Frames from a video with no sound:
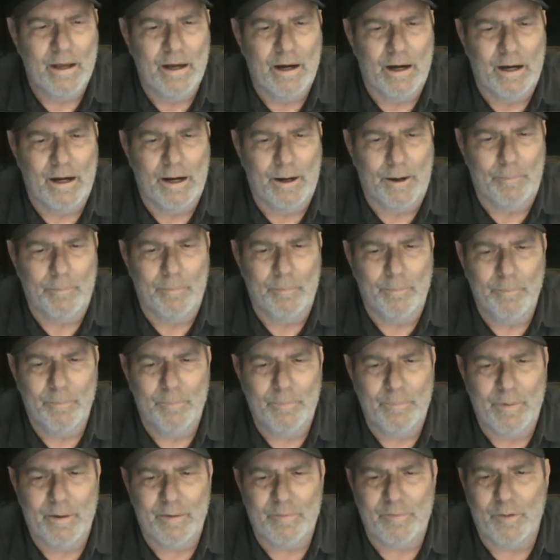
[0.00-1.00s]

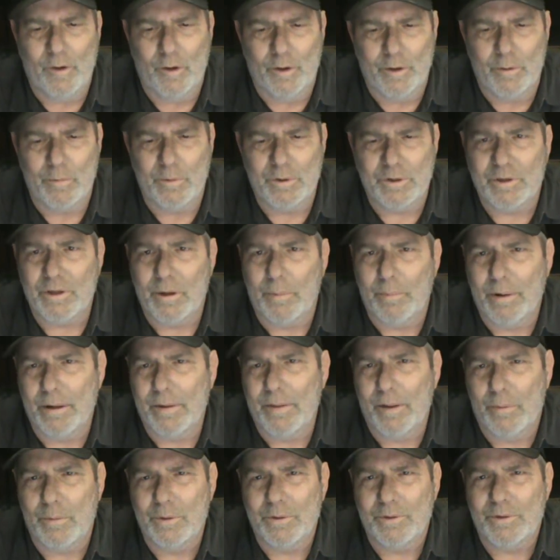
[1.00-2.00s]
They filled it with somebody
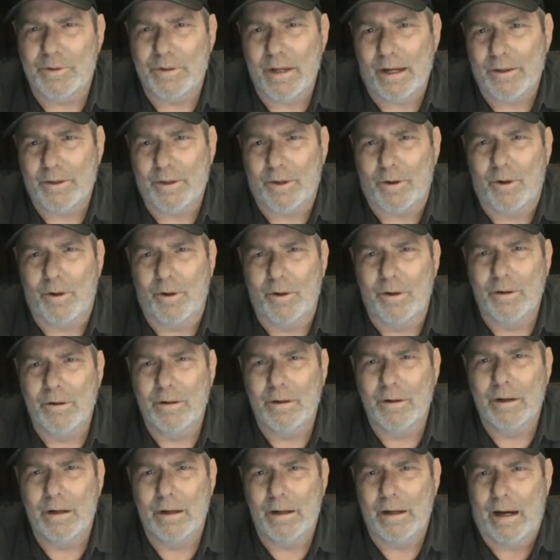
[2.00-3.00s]
that was technical.
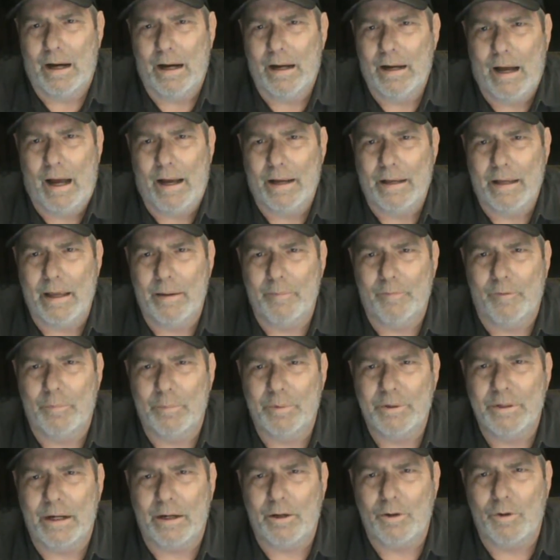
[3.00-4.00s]
I came from
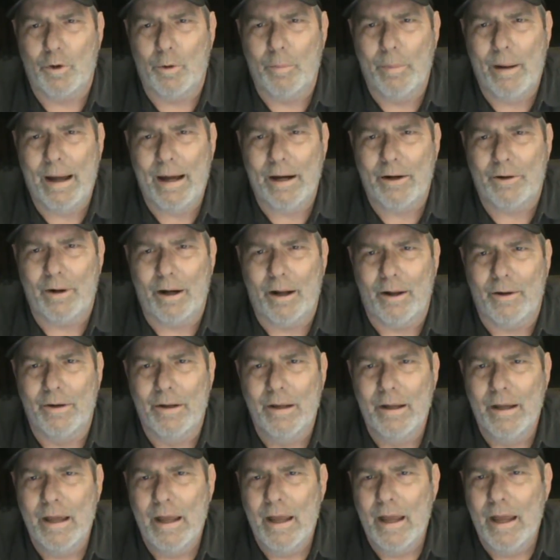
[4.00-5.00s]
a technical background,
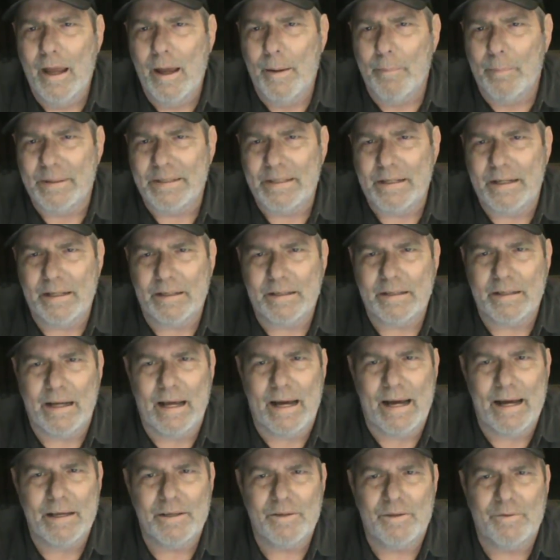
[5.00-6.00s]
but to get the
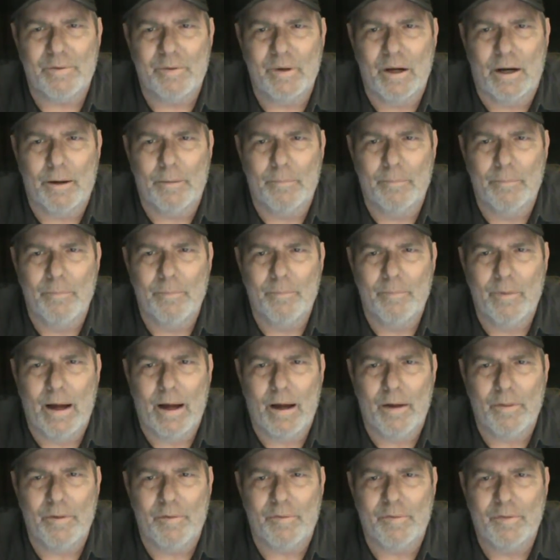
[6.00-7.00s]
guys
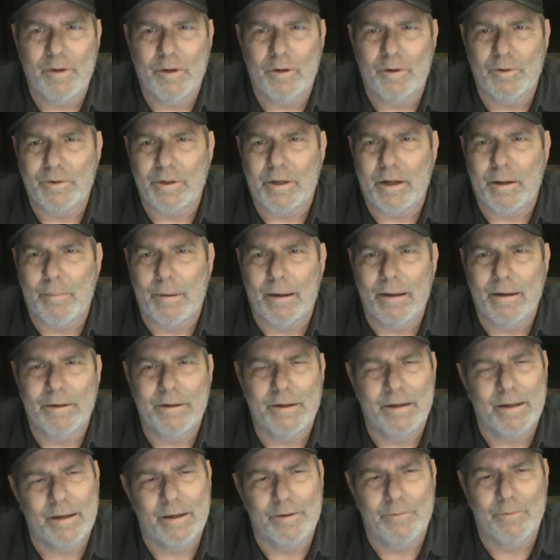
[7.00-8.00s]
out in the field to come in
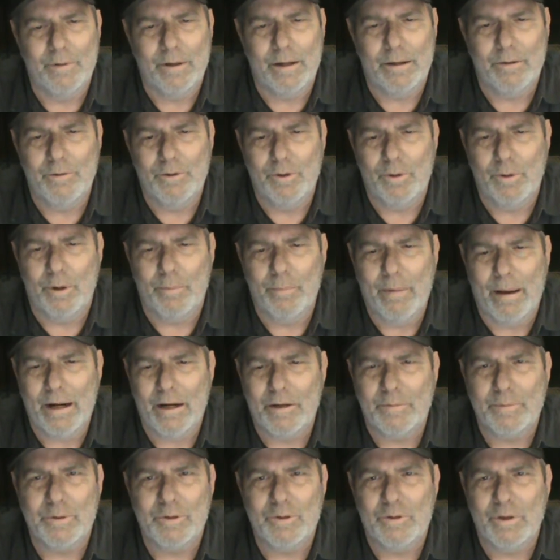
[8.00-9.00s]
and do a
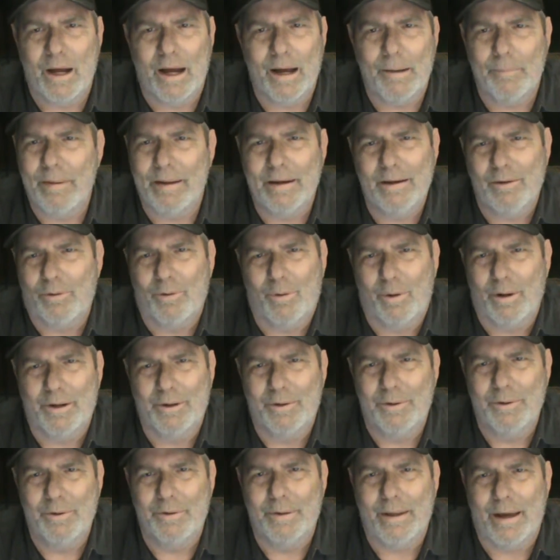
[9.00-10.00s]
management job, they don't want to
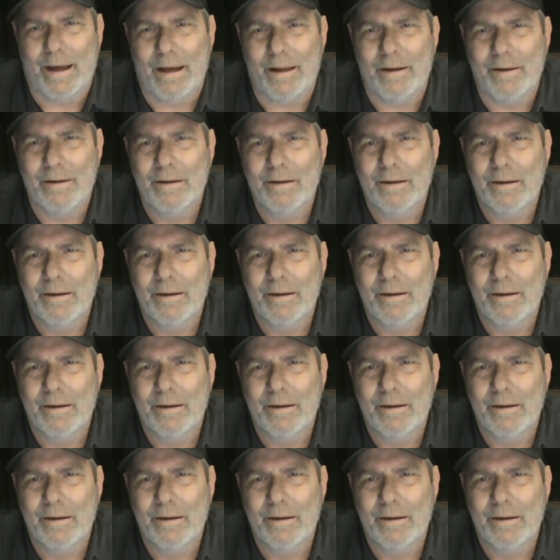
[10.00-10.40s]
do that.